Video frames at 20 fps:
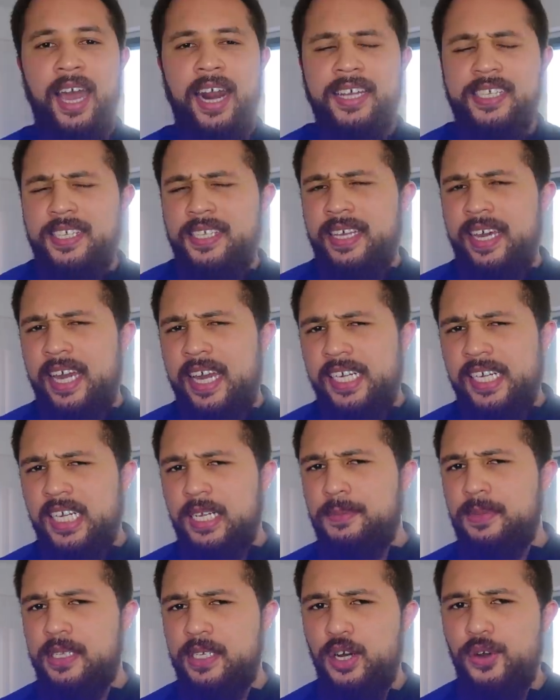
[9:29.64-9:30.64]
And as his
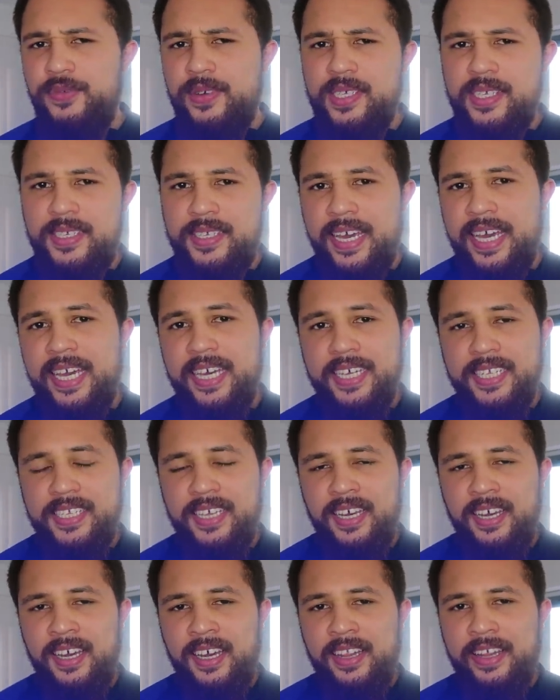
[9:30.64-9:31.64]
agent himself has
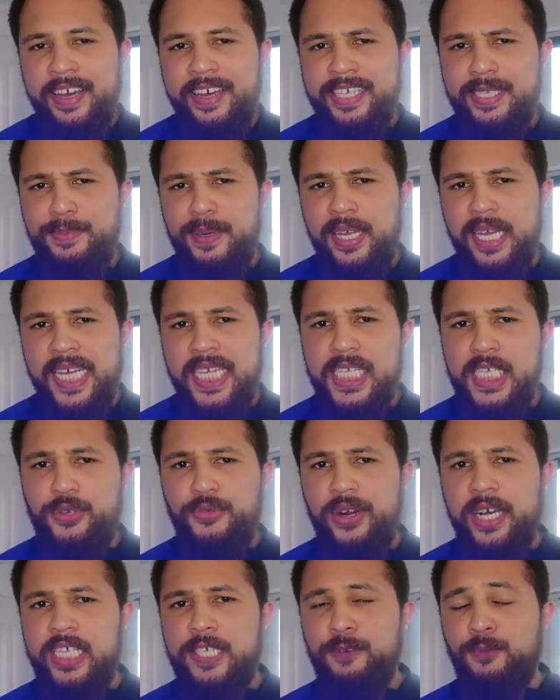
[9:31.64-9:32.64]
said, there's been
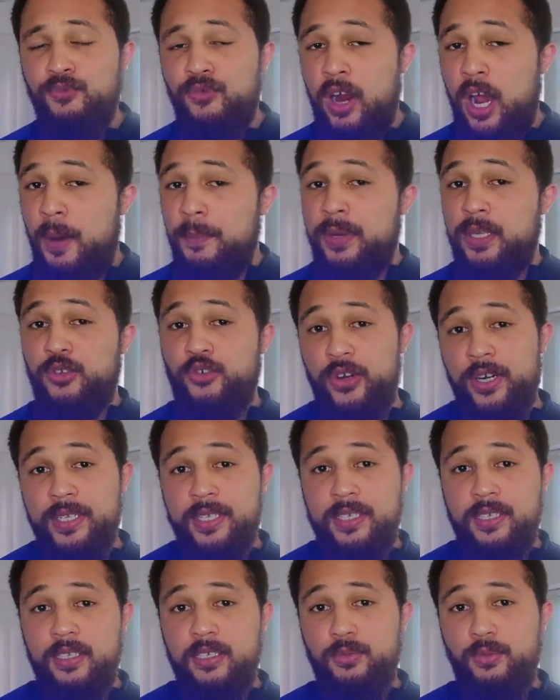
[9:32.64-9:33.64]
interest from Real
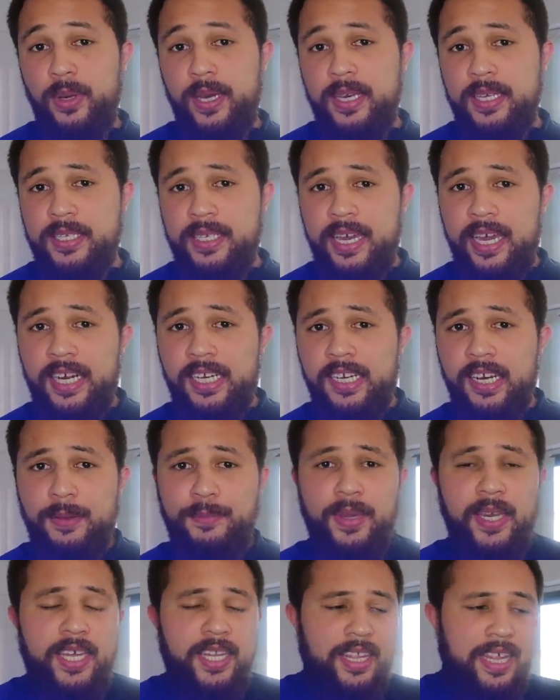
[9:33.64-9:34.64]
Madrid, but his agent
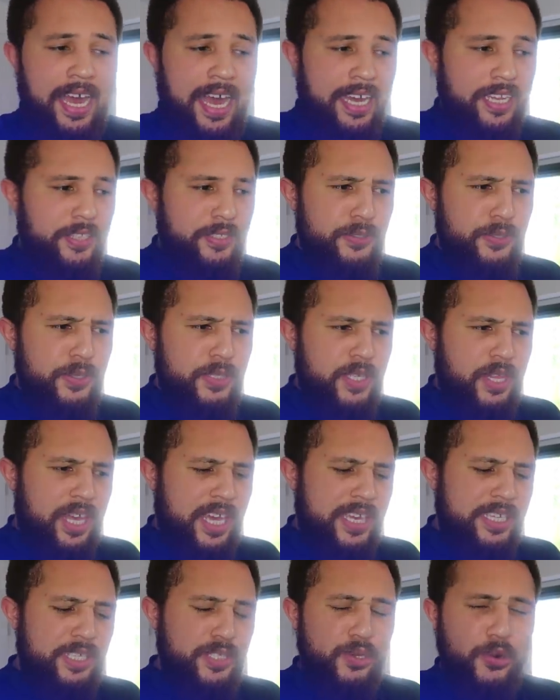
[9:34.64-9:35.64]
admitted that due to
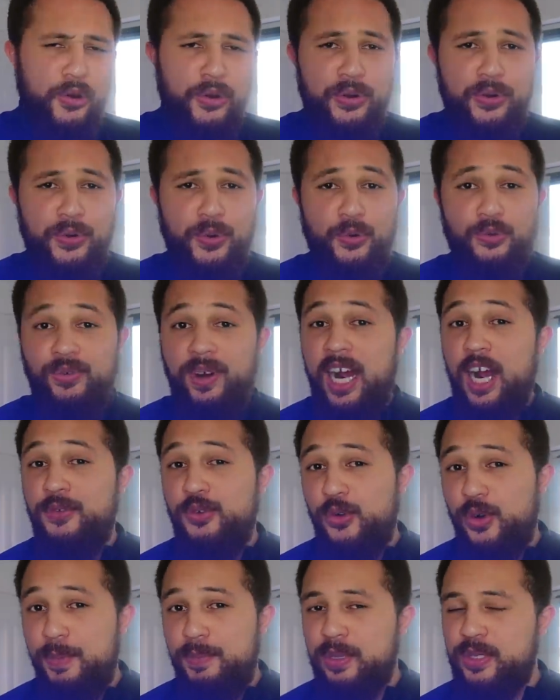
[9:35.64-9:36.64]
the historical
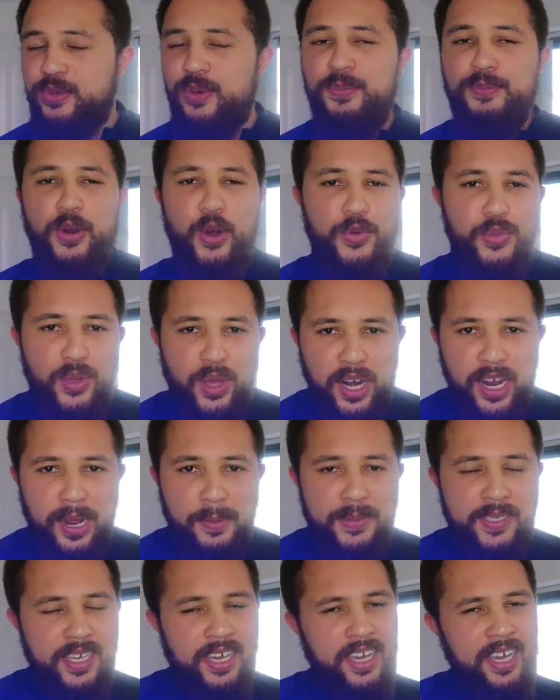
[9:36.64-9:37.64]
rivalry between both
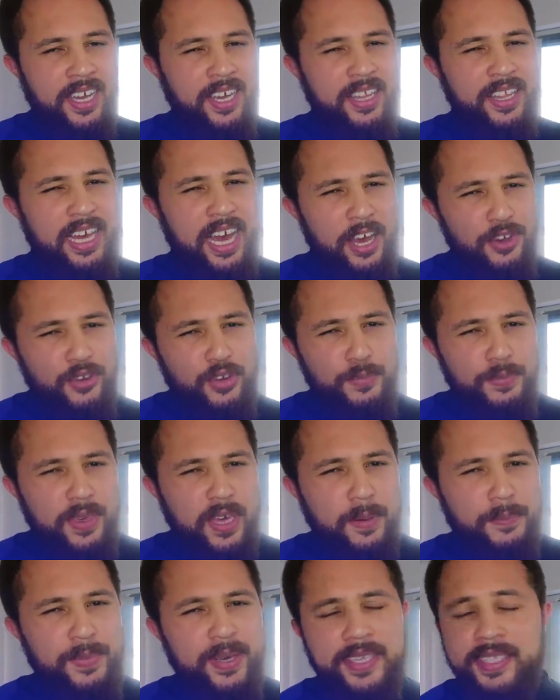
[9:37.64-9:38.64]
clubs, that could
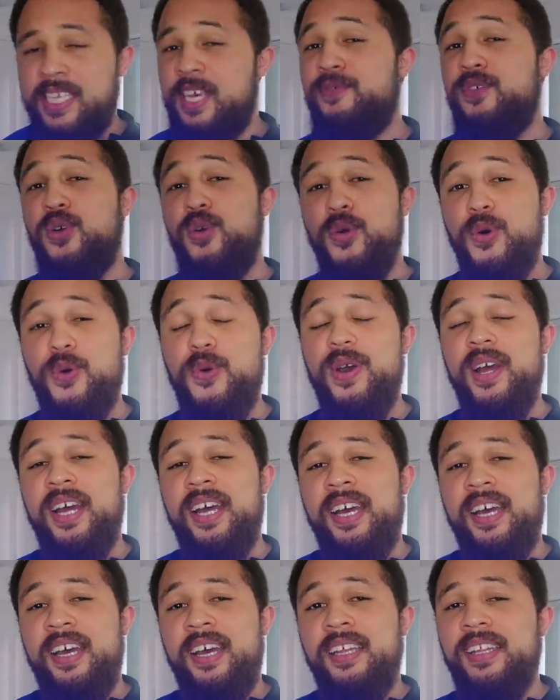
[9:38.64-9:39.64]
be a bit difficult.
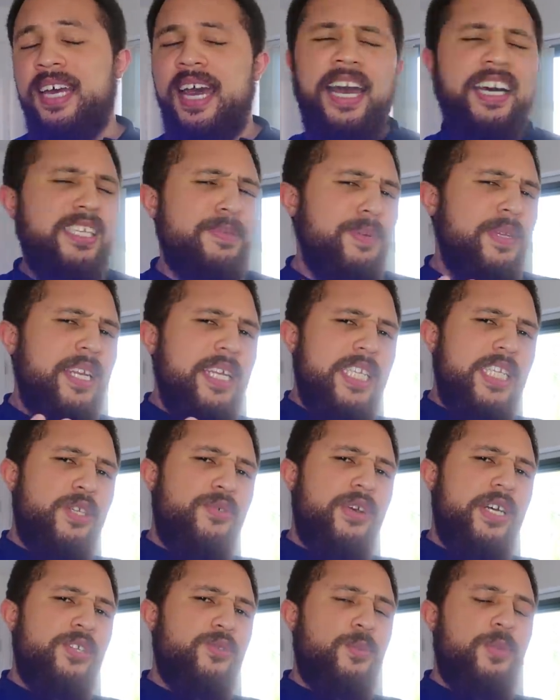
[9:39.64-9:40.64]
There has been
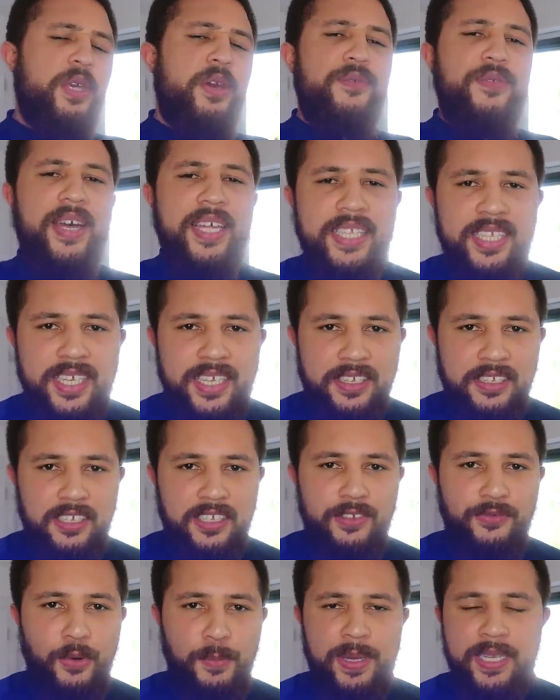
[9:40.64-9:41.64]
interest from
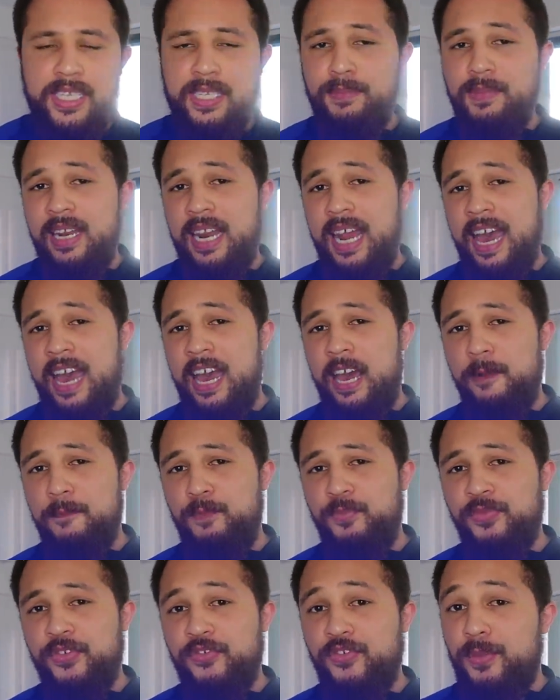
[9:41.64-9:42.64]
Juventus, from Inter
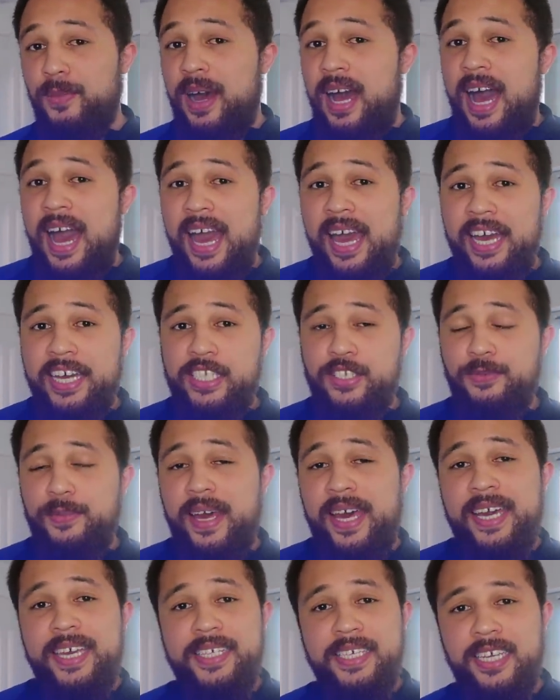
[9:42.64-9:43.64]
Milan, from Ajax,
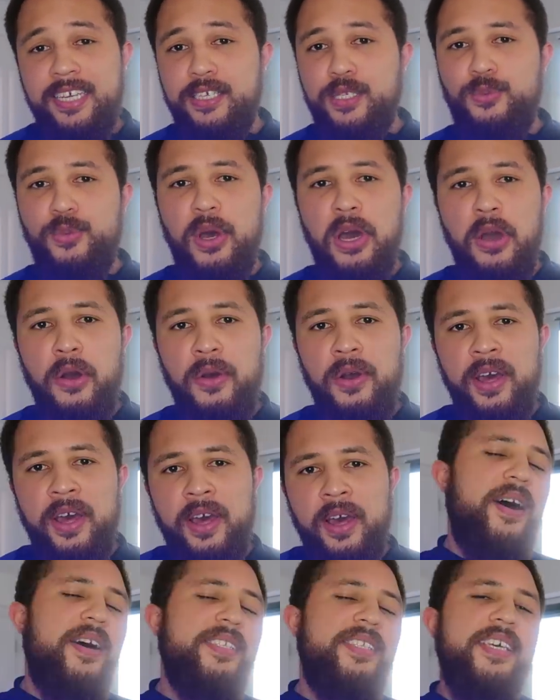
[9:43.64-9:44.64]
from AZ as well,
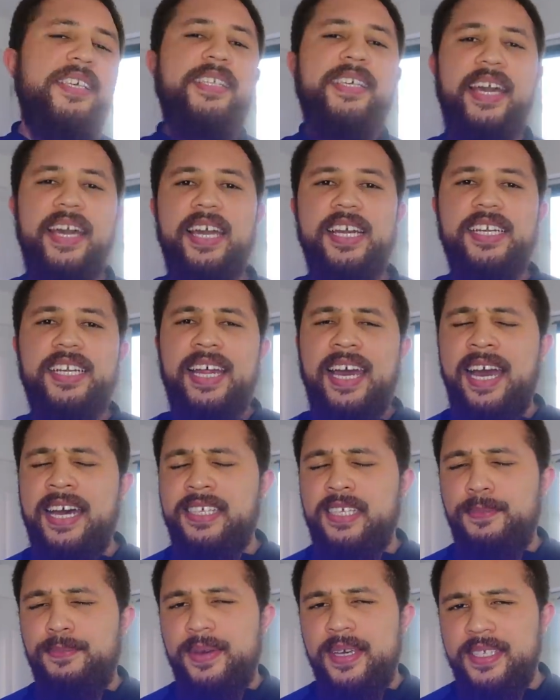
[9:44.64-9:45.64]
but his agent
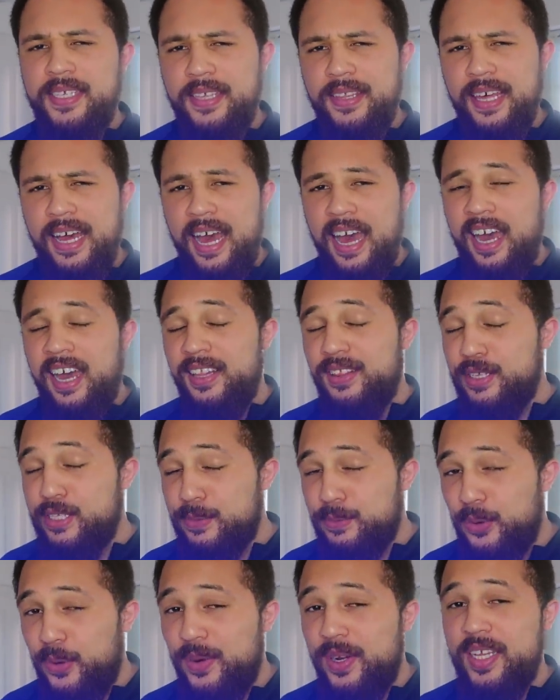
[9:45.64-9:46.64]
has admitted that at
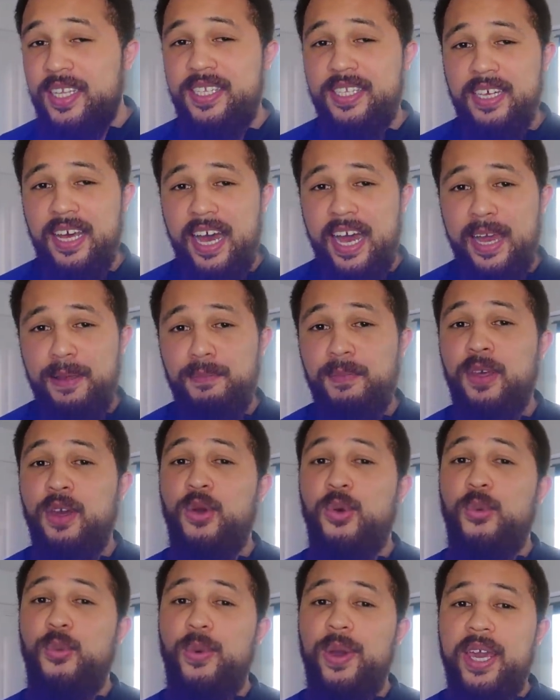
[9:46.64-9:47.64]
this point in time,
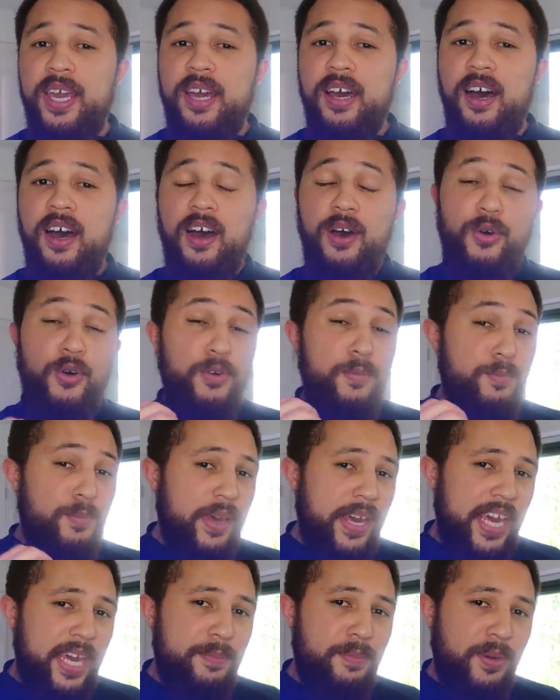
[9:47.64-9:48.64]
we are, on
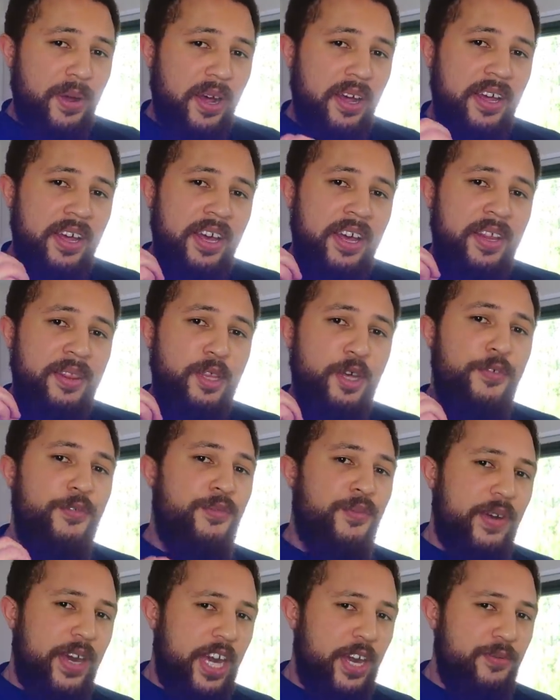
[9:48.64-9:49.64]
paper, the
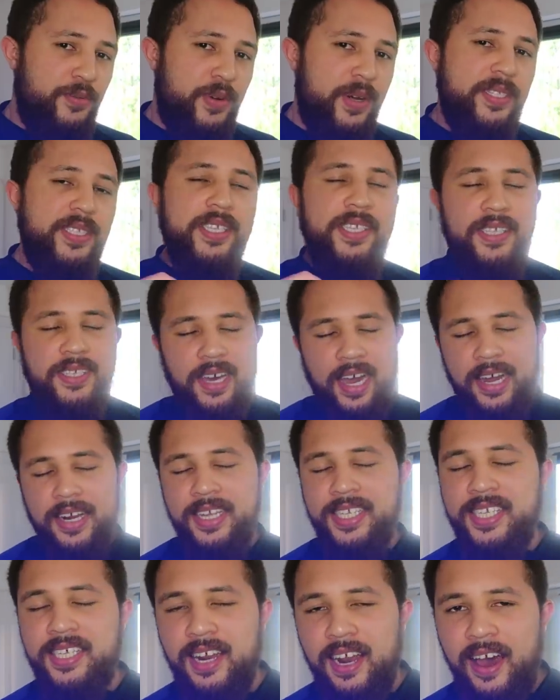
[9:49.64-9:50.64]
favourites to
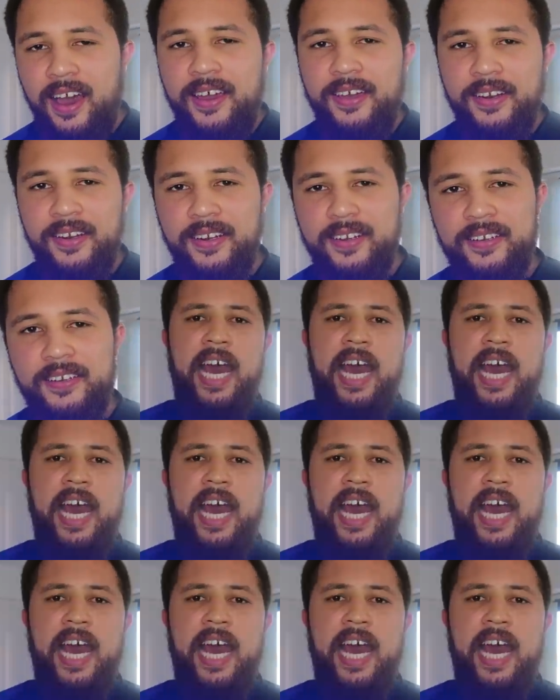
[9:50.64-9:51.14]
sign his client.